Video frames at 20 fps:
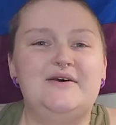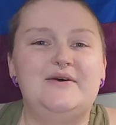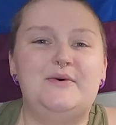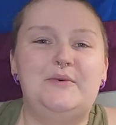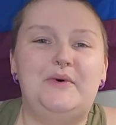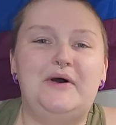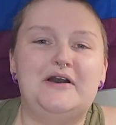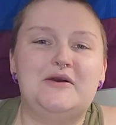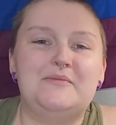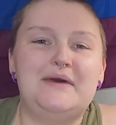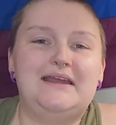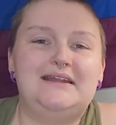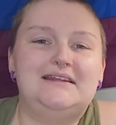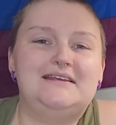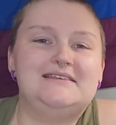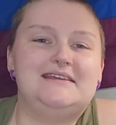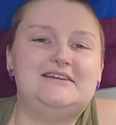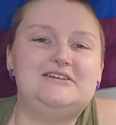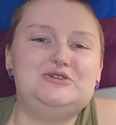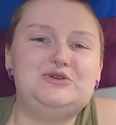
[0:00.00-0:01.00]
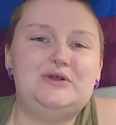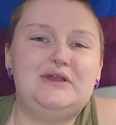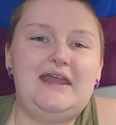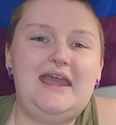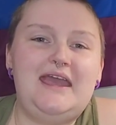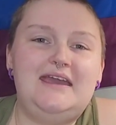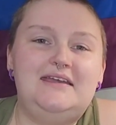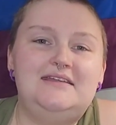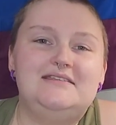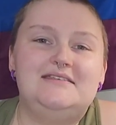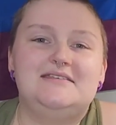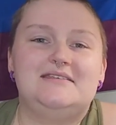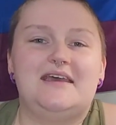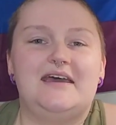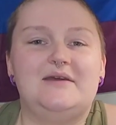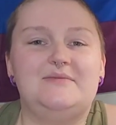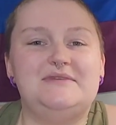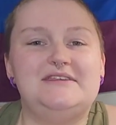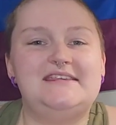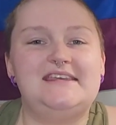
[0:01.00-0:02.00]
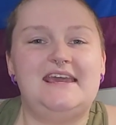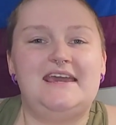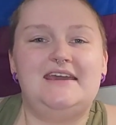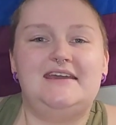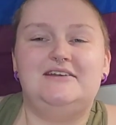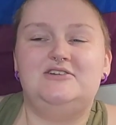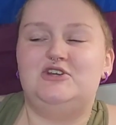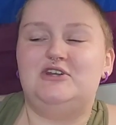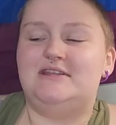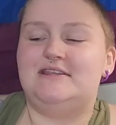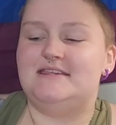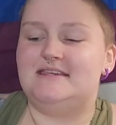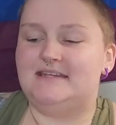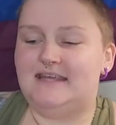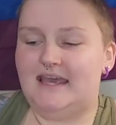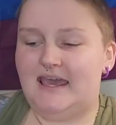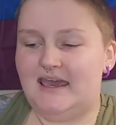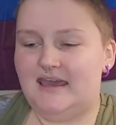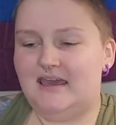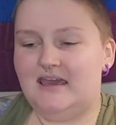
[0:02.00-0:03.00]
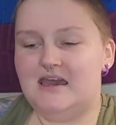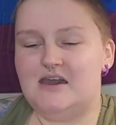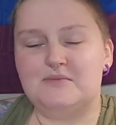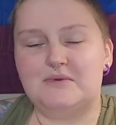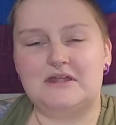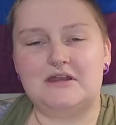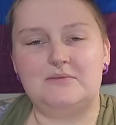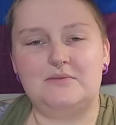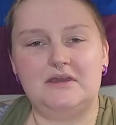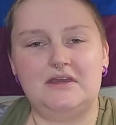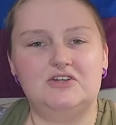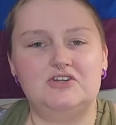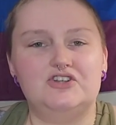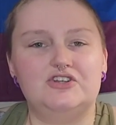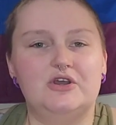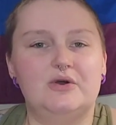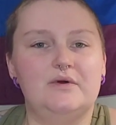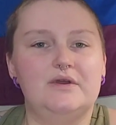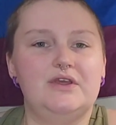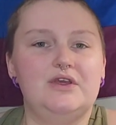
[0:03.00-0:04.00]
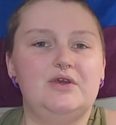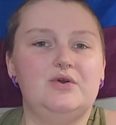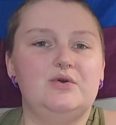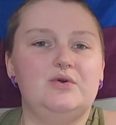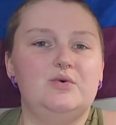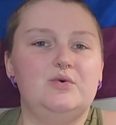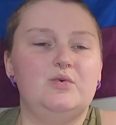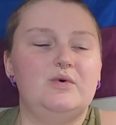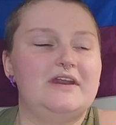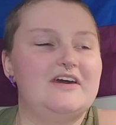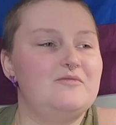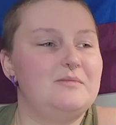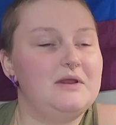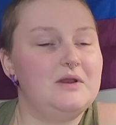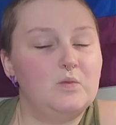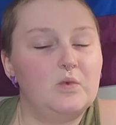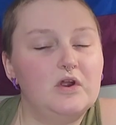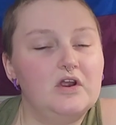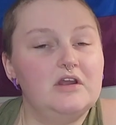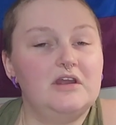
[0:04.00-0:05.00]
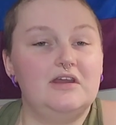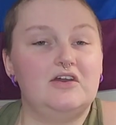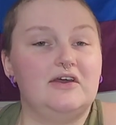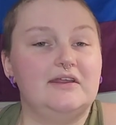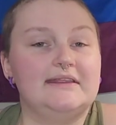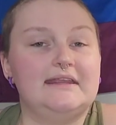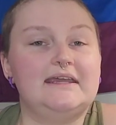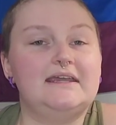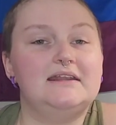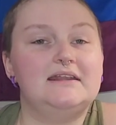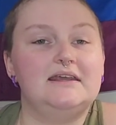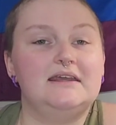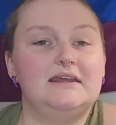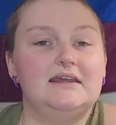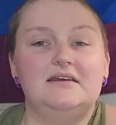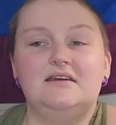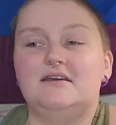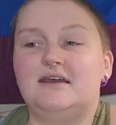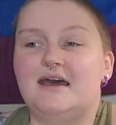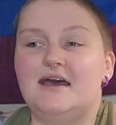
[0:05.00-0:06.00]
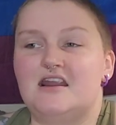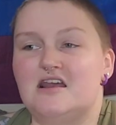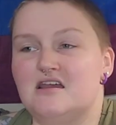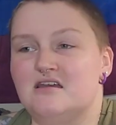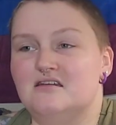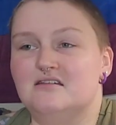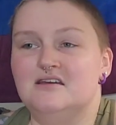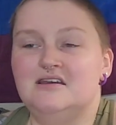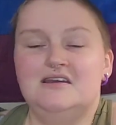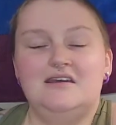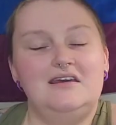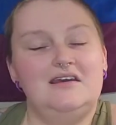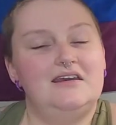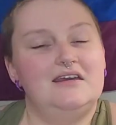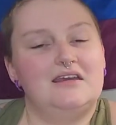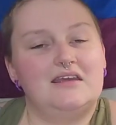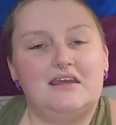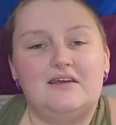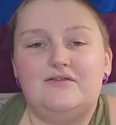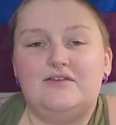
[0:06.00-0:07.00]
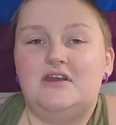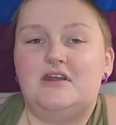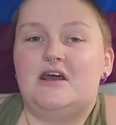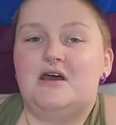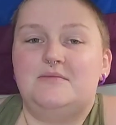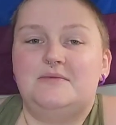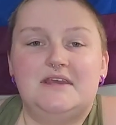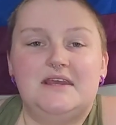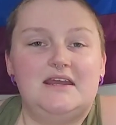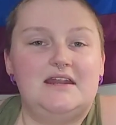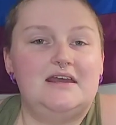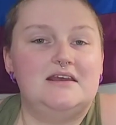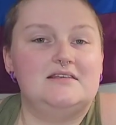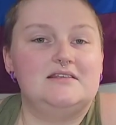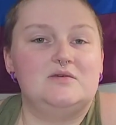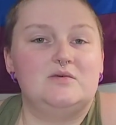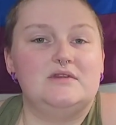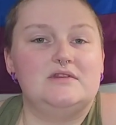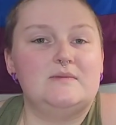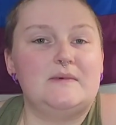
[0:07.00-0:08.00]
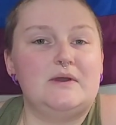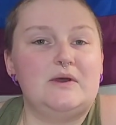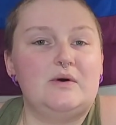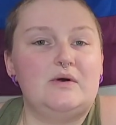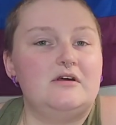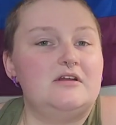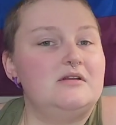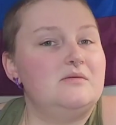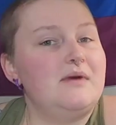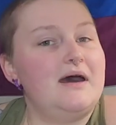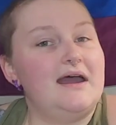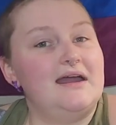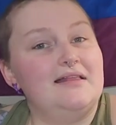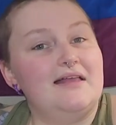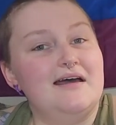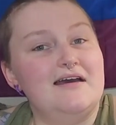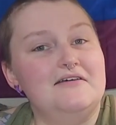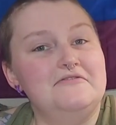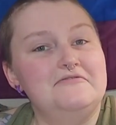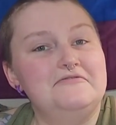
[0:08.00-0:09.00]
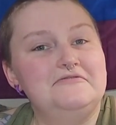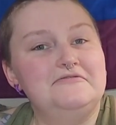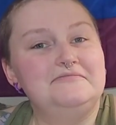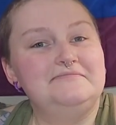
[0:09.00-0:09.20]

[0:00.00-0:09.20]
Welcome back to Sage Creates. I'm Sage, and today I'm going to be showing you what I've been working on lately and kind of give you an update as to what's been going on in my life.